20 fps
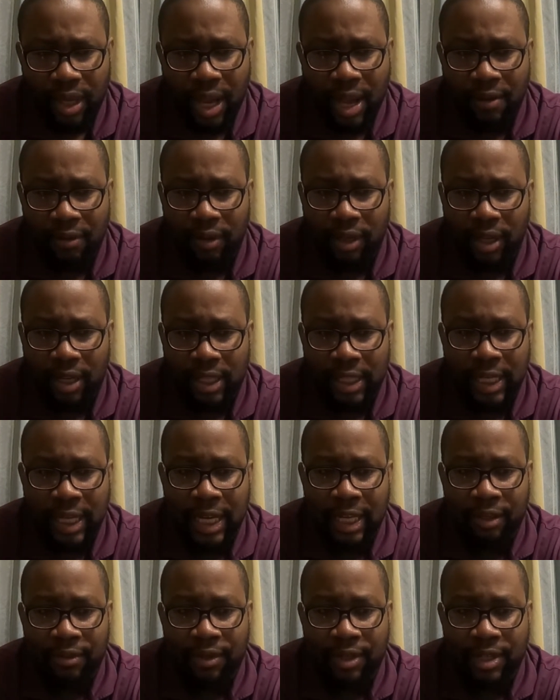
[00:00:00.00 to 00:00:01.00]
have a lot of
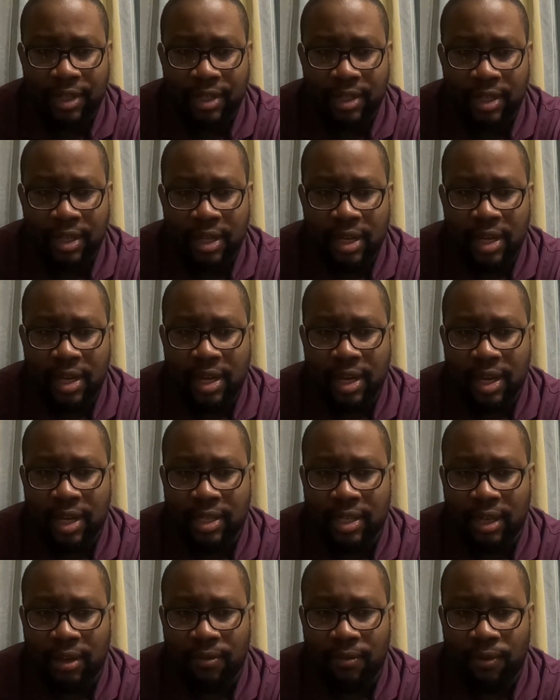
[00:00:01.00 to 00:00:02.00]
calories. It
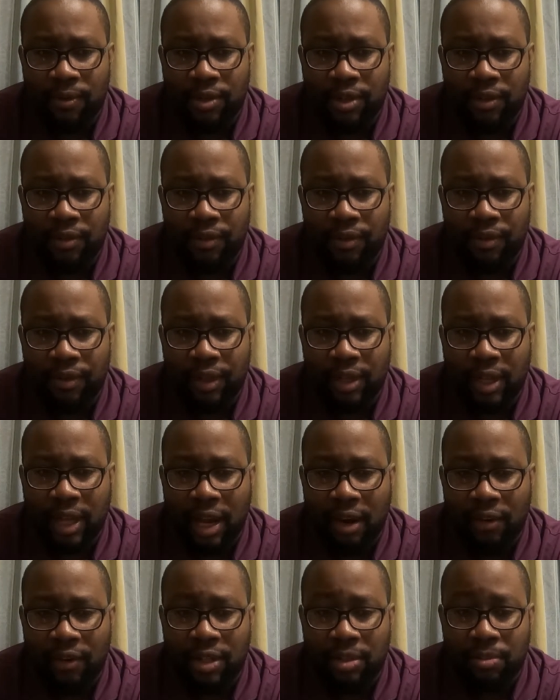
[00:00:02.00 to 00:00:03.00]
has like 450
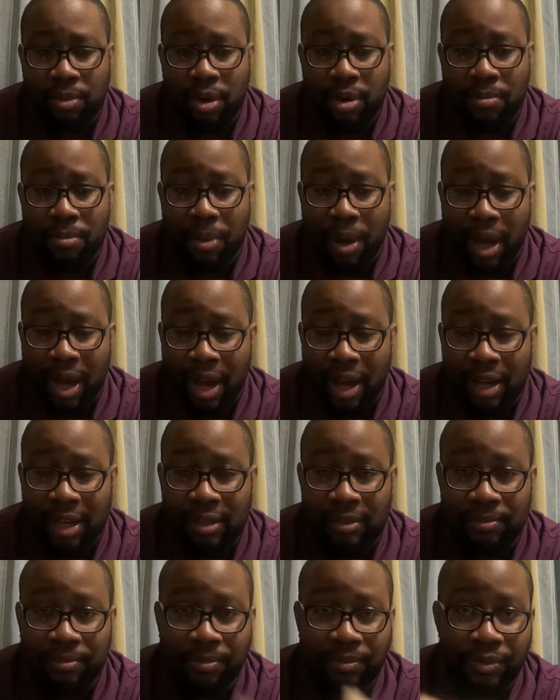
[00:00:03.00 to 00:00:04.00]
calories per bag.
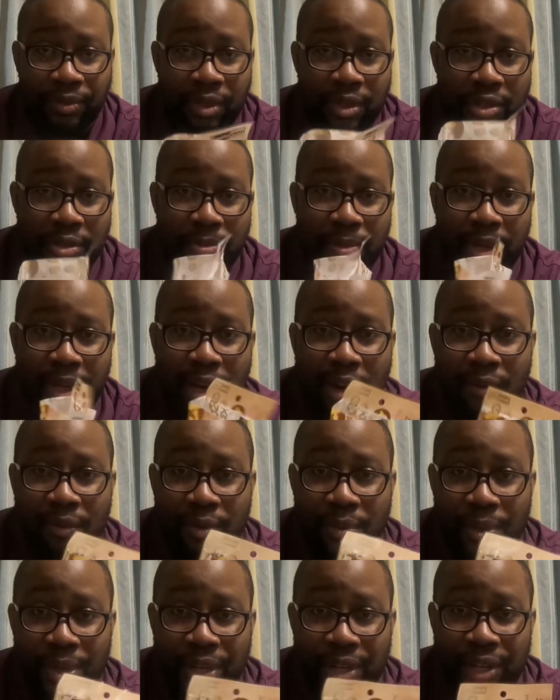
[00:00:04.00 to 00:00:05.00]
So be
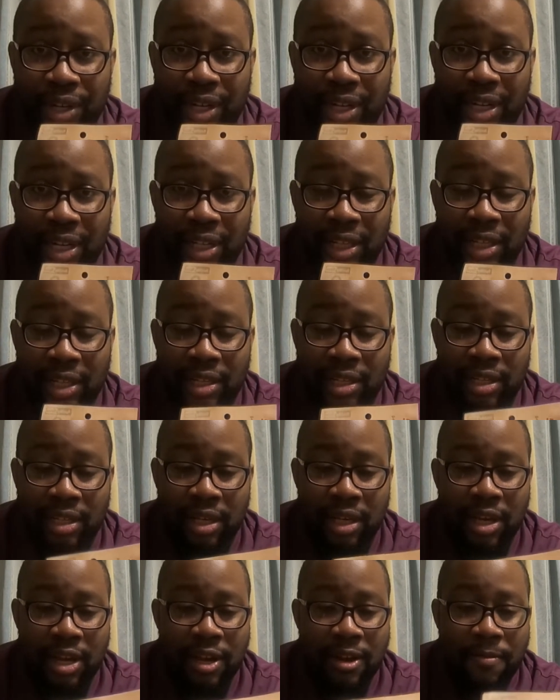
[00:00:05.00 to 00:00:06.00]
careful when you're eating this.
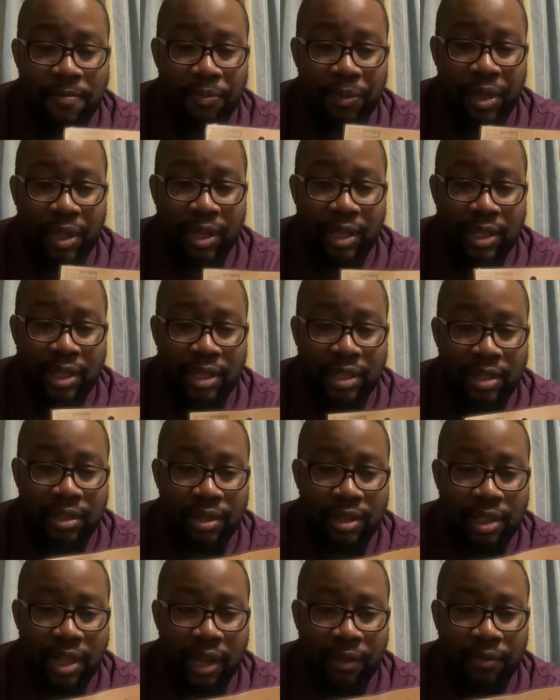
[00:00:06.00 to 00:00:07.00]
But this is
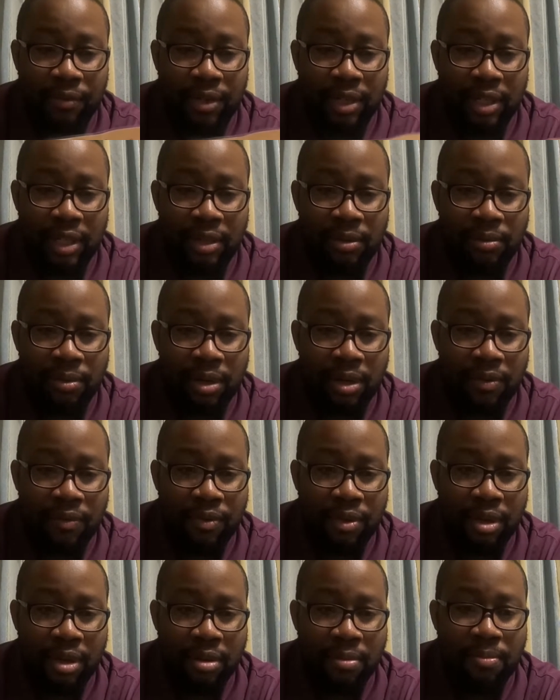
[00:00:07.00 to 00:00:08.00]
definitely one of
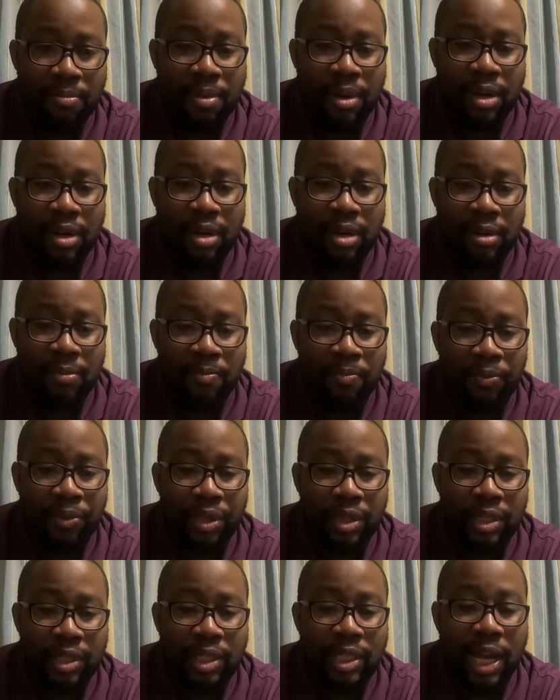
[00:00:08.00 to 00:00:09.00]
the better
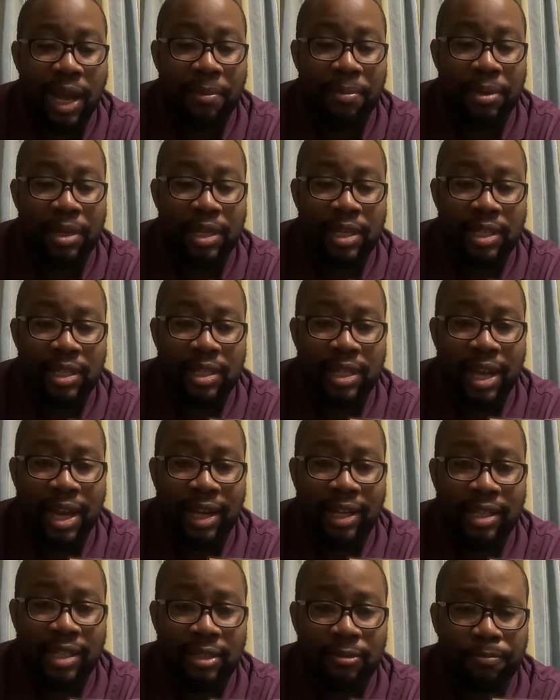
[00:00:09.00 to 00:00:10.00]
Japanese
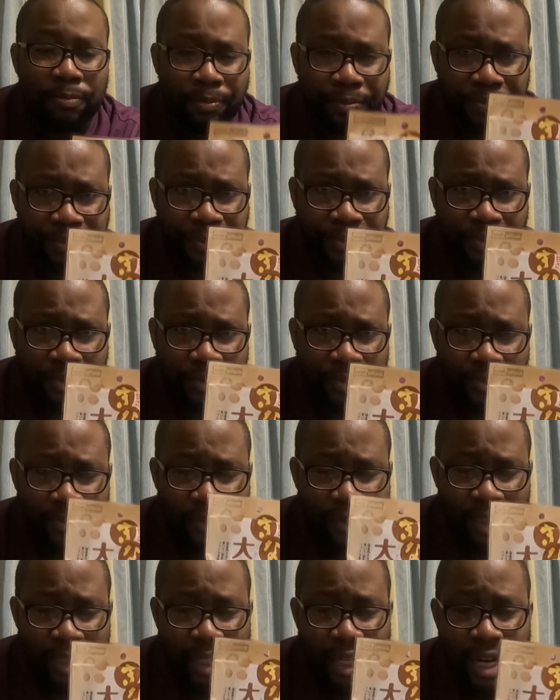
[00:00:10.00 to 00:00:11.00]
snacks
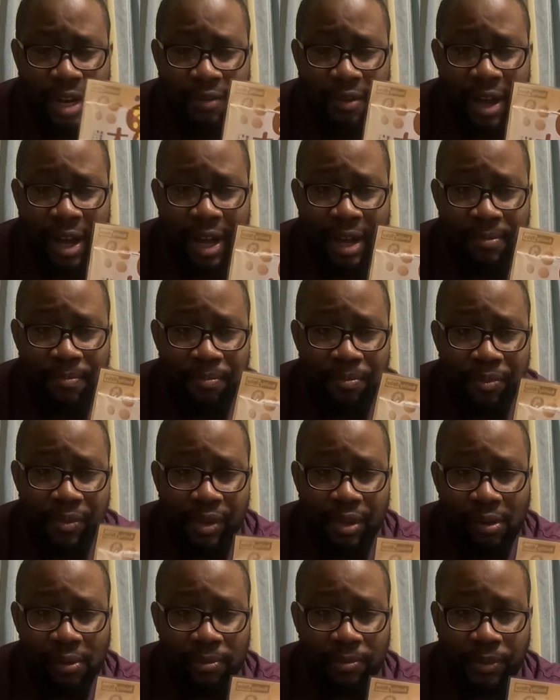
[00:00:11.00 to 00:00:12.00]
that I've had.
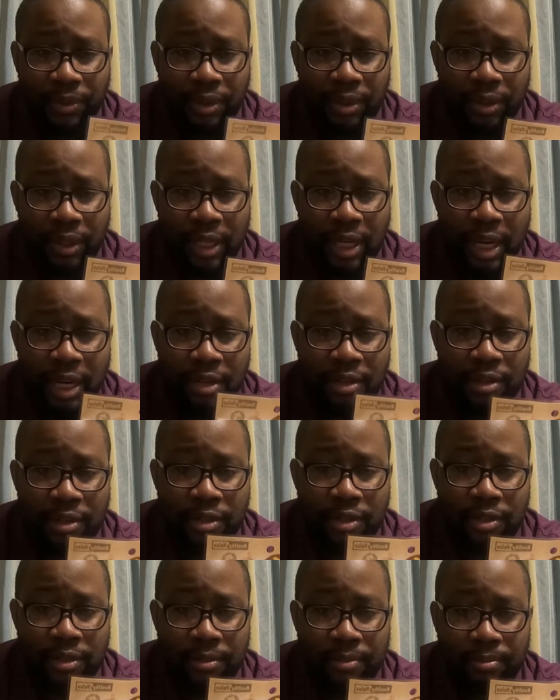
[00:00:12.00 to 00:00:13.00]
So
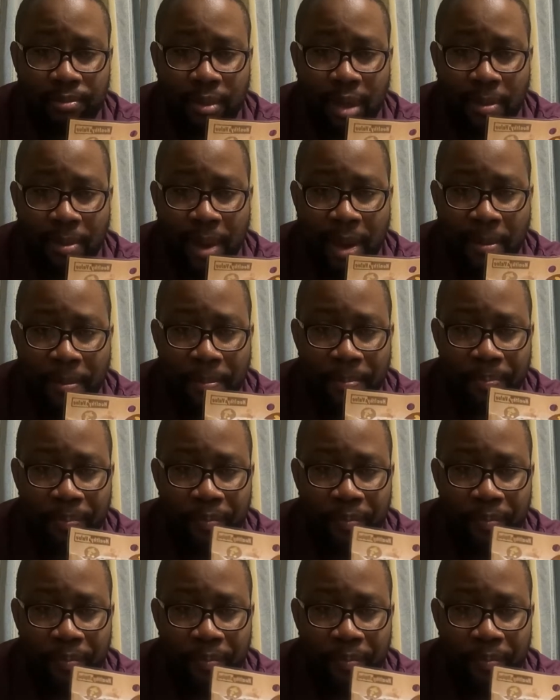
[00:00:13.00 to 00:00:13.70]
Kinako mame,